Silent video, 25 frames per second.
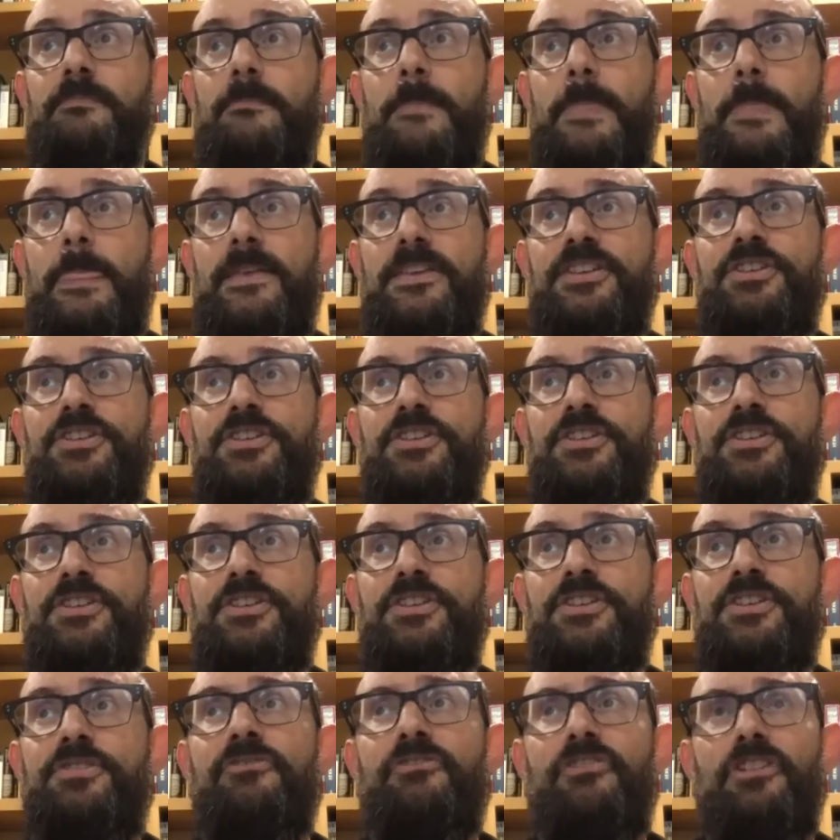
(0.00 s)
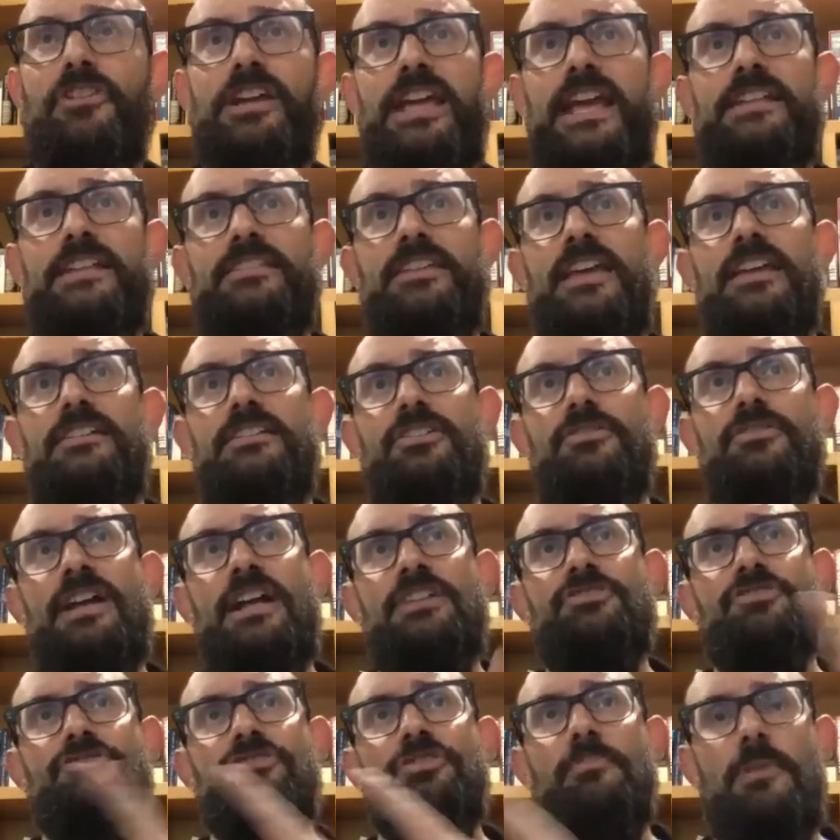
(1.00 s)
You forget that you're not just a
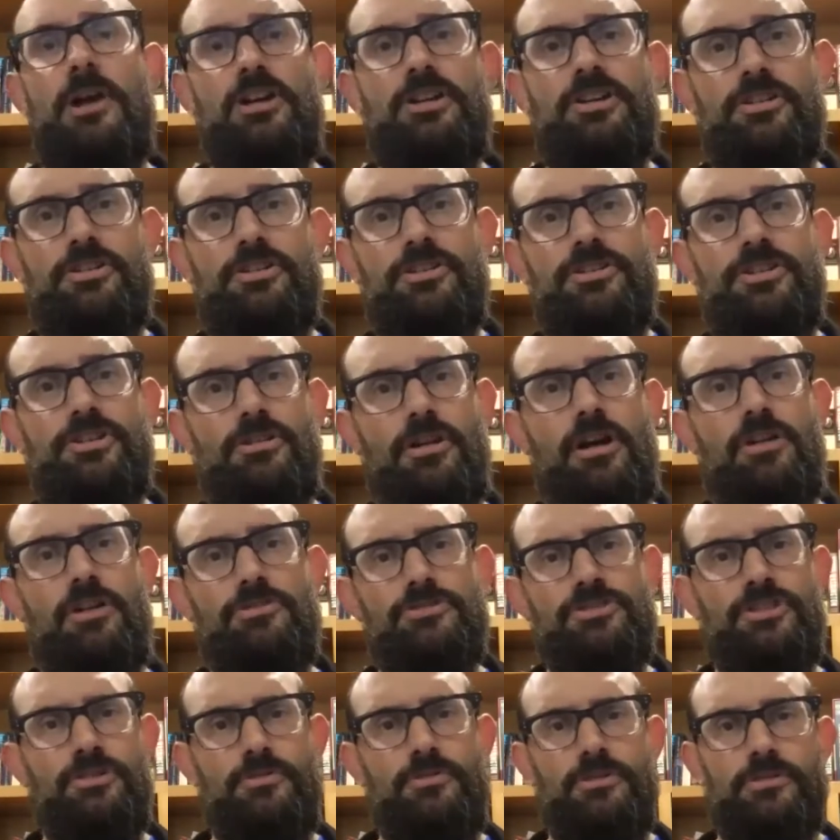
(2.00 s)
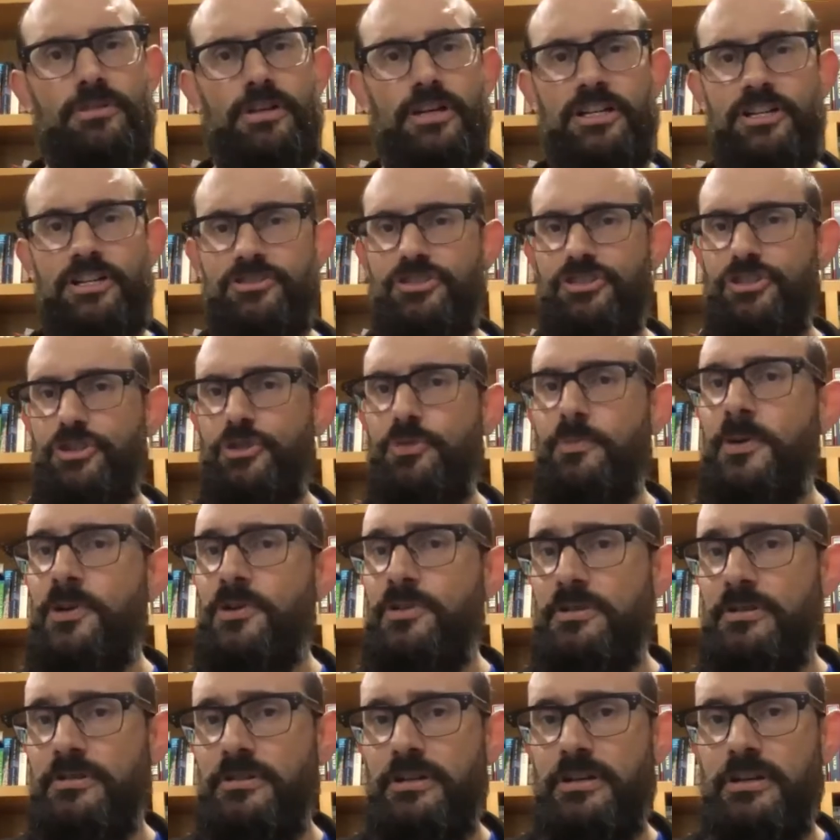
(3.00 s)
marketer, you're also a consumer.
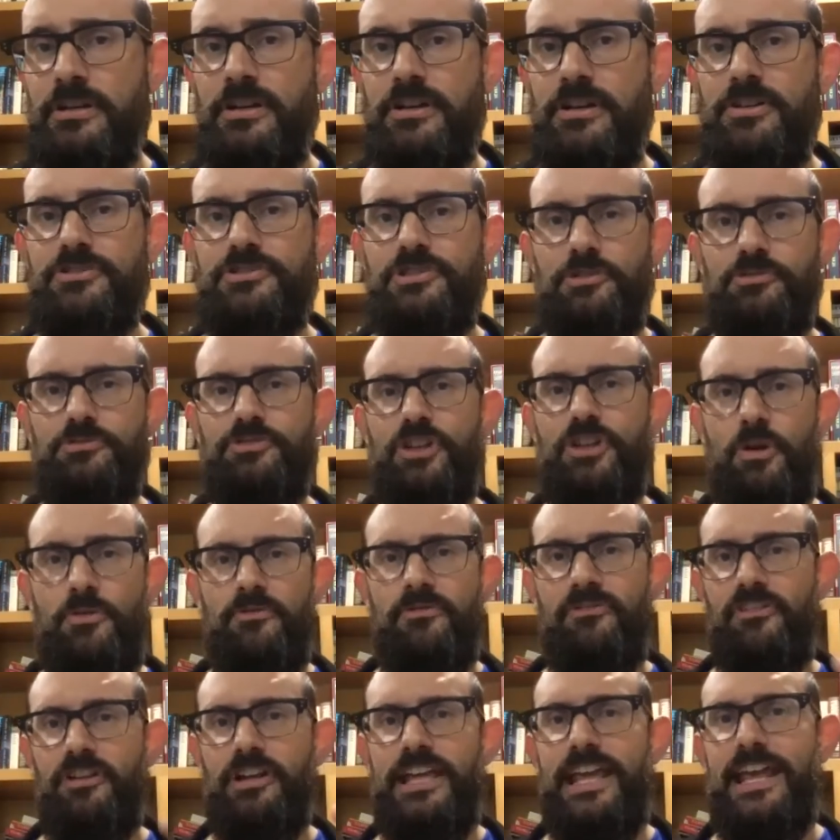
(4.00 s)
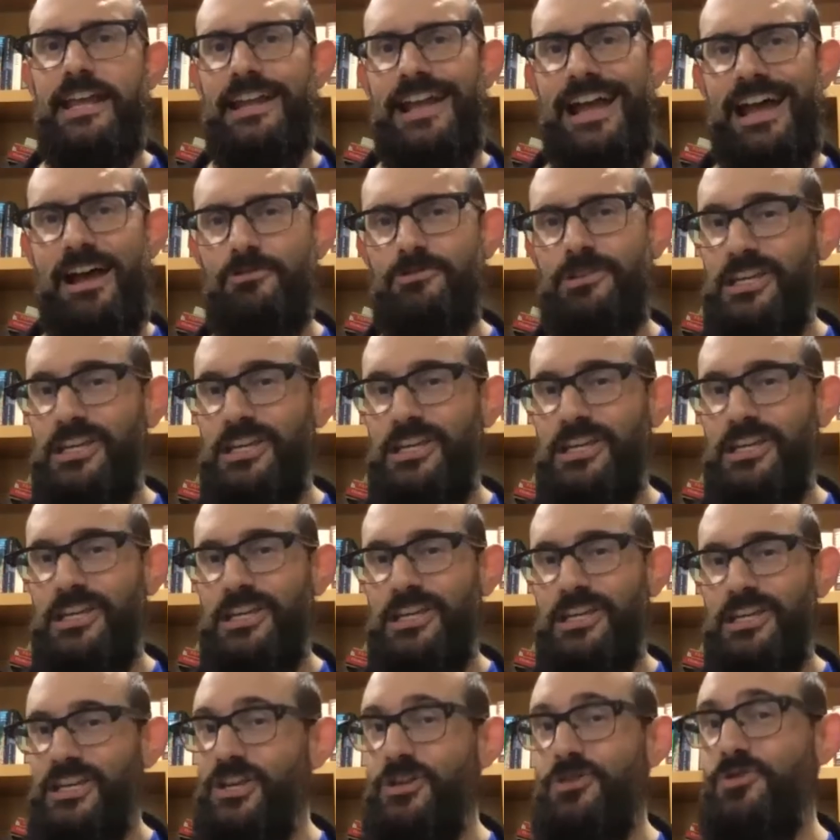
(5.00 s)
So don't forget how
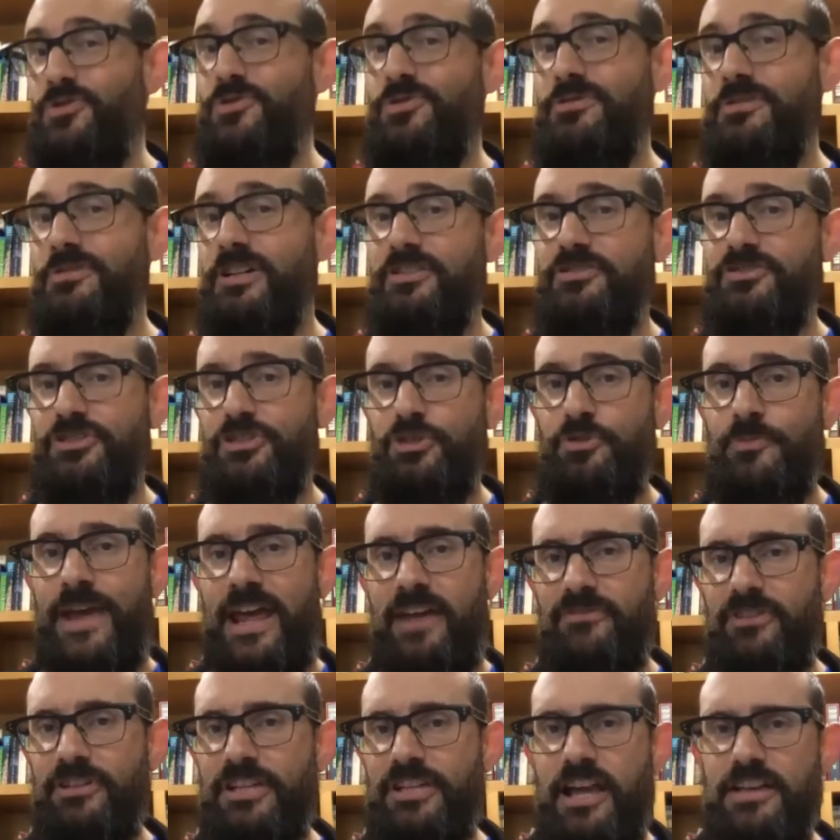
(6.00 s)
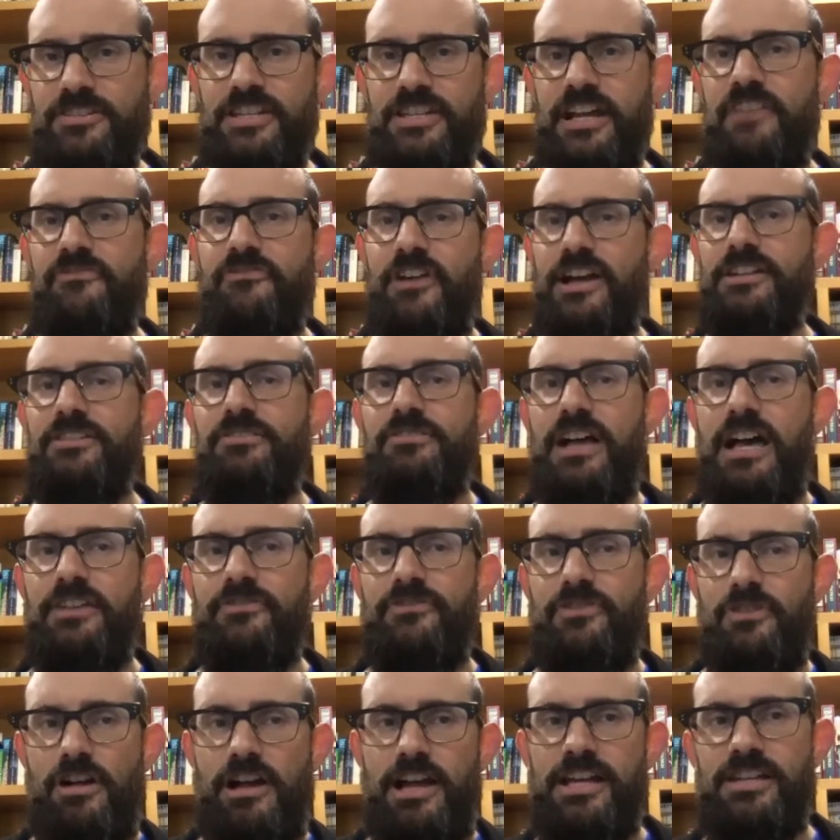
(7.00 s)
you consume advertising. I find a lot of
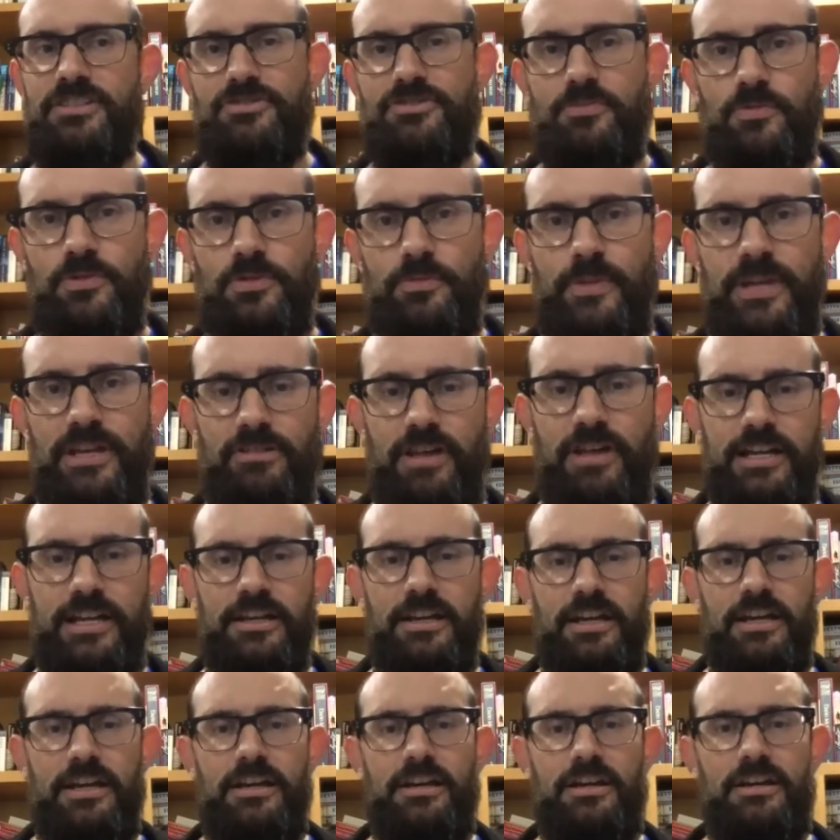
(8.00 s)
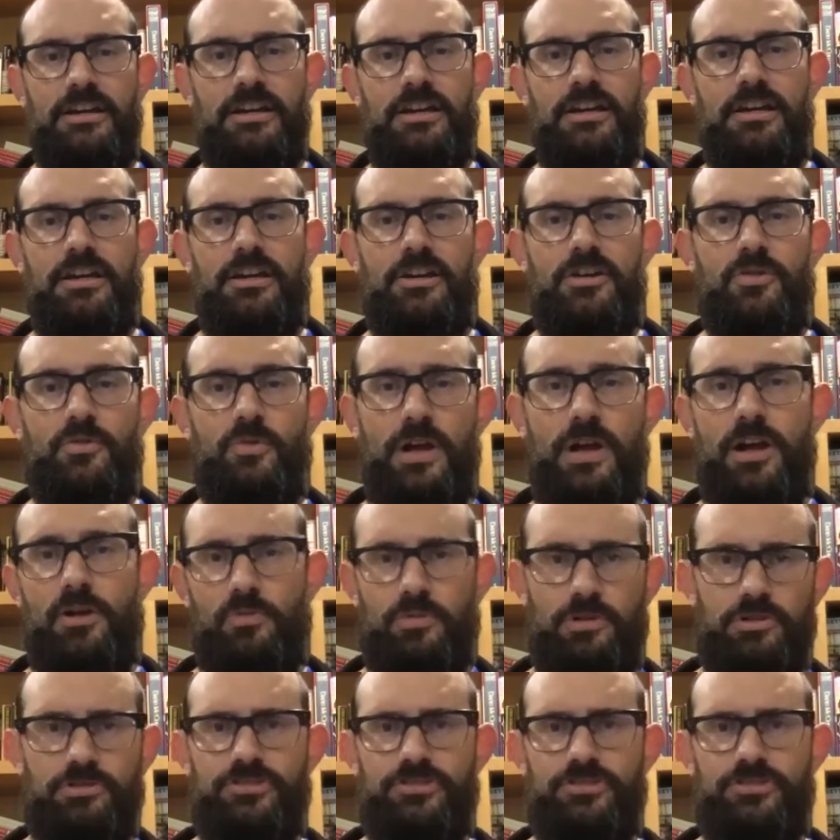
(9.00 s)
clients will be like, well,